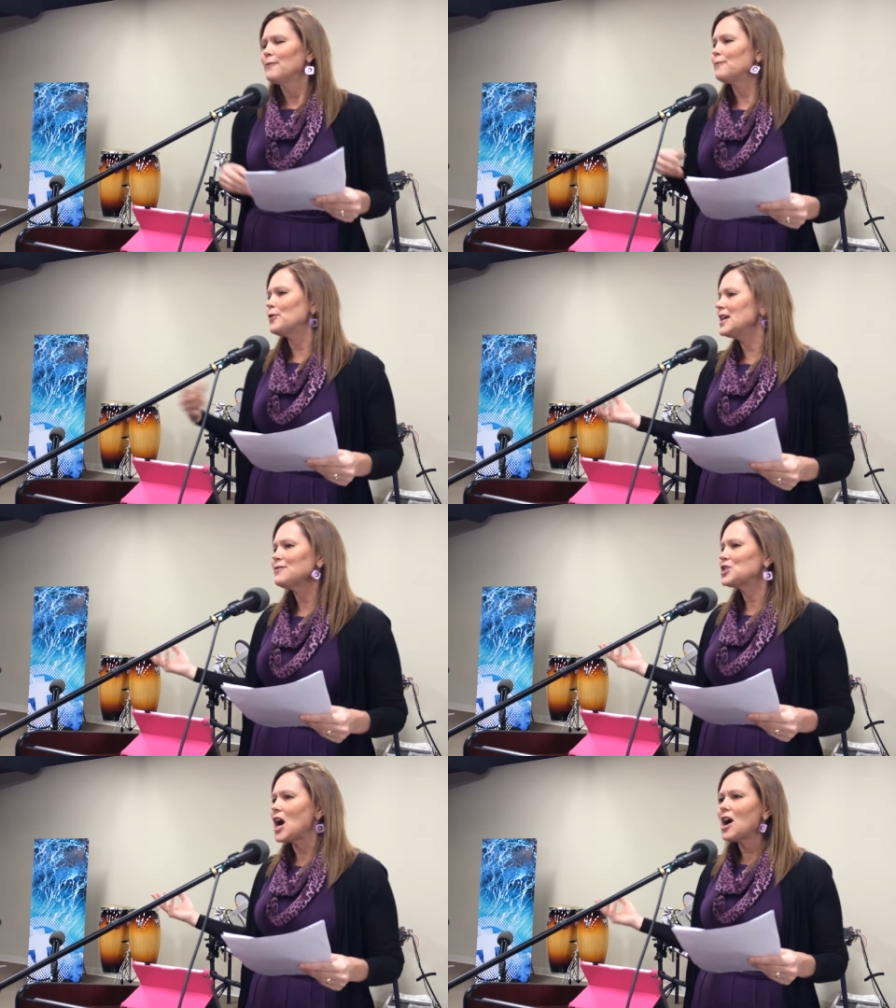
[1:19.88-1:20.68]
Free
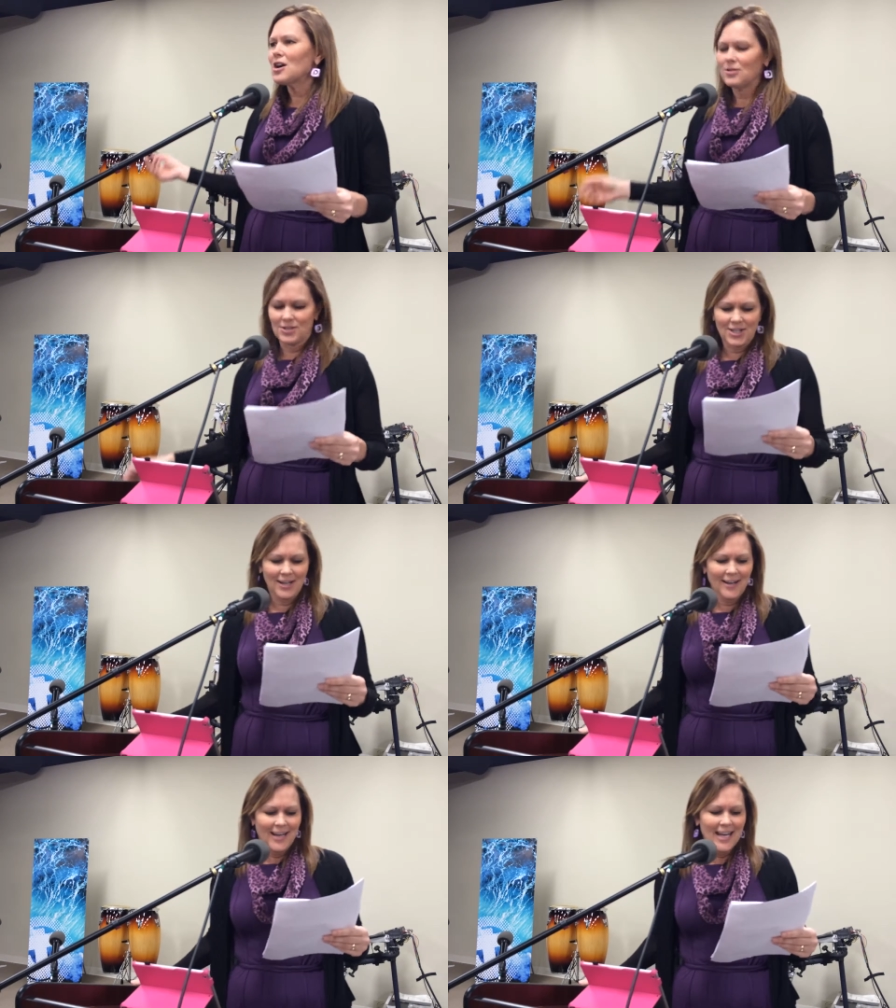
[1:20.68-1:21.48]
of
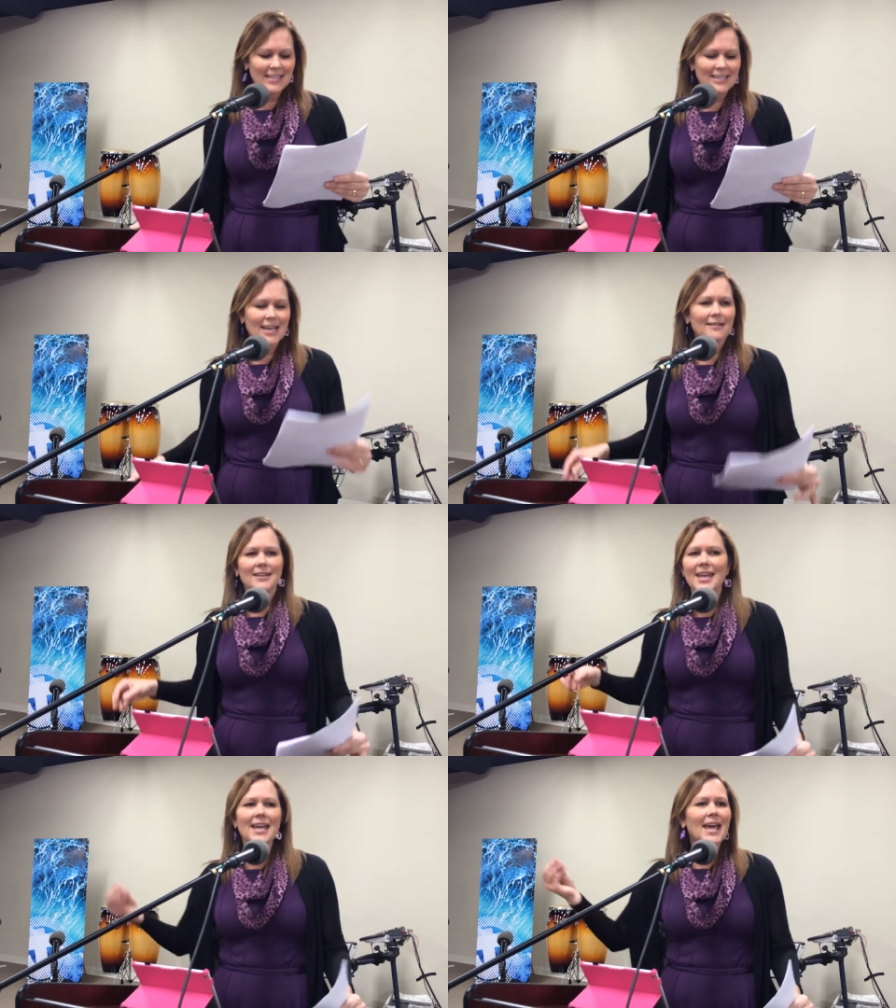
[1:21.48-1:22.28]
charge. It's the
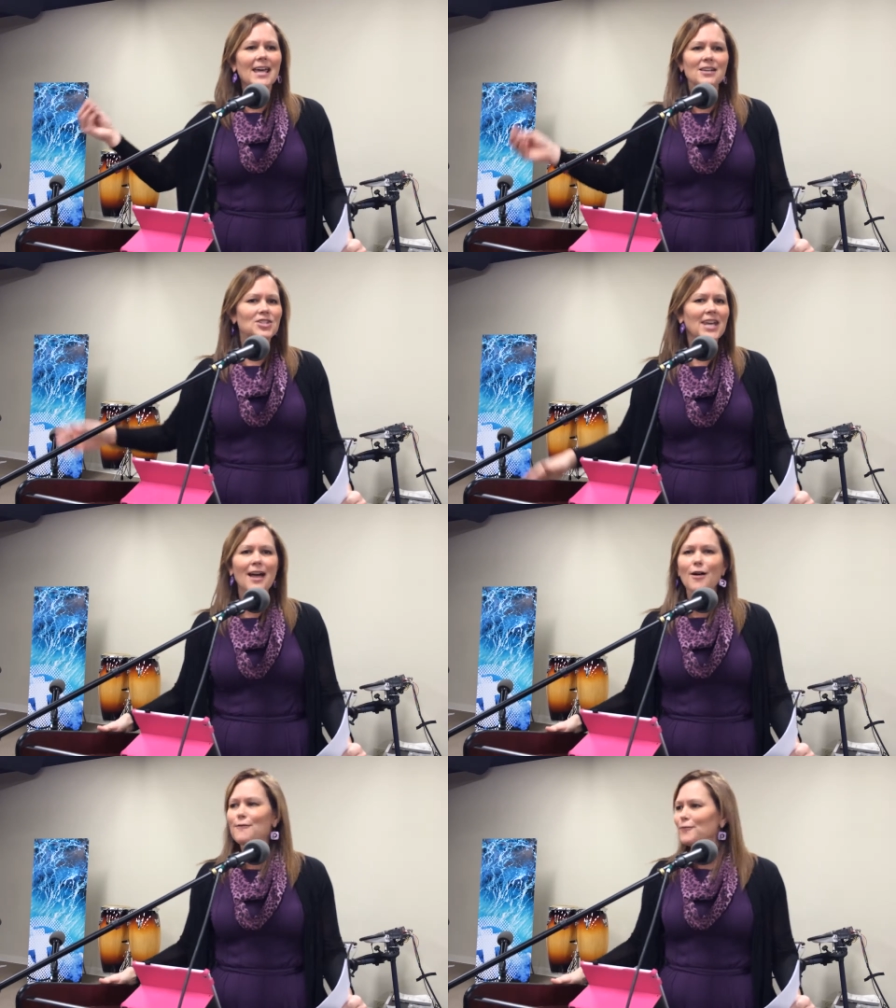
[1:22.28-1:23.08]
get out of
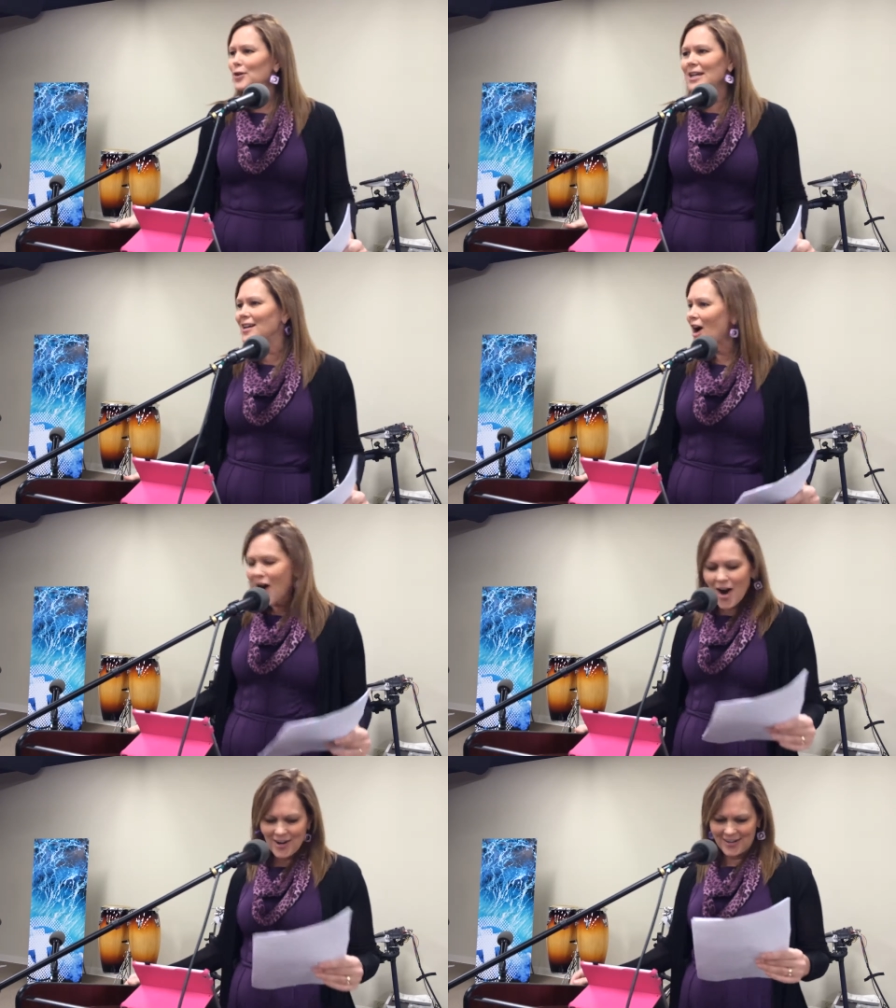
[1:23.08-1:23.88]
jail free
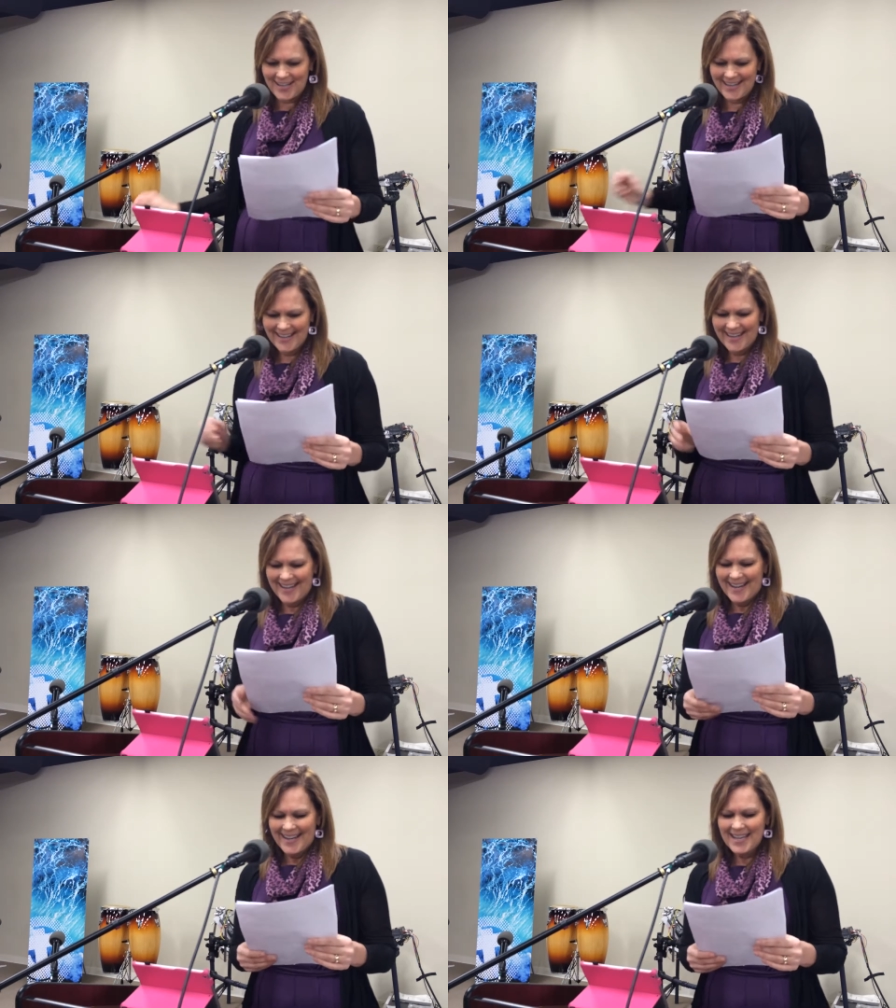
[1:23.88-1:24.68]
card. Yeah.